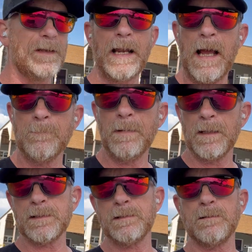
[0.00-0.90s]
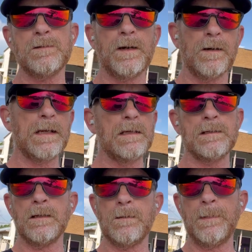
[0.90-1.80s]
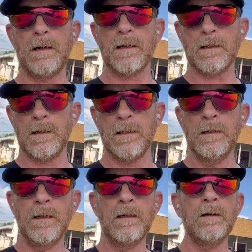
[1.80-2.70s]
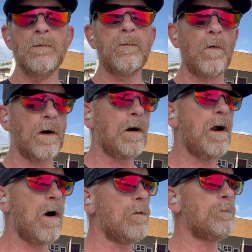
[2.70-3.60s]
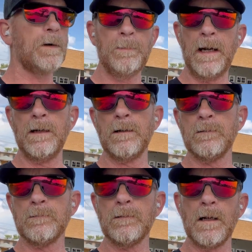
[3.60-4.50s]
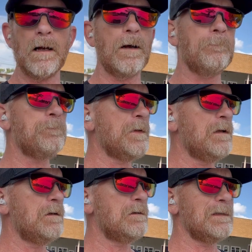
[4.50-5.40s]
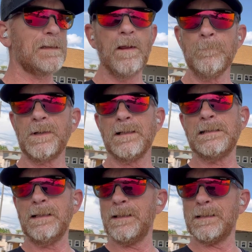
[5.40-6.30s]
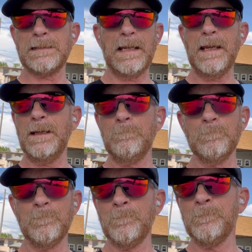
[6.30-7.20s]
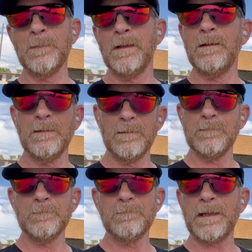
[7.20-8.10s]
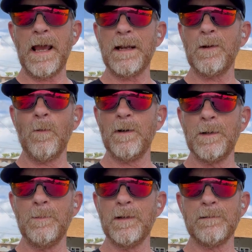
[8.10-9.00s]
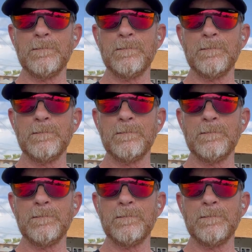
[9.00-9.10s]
nine best charities in America for home repair. Um, it lumped us in the same category with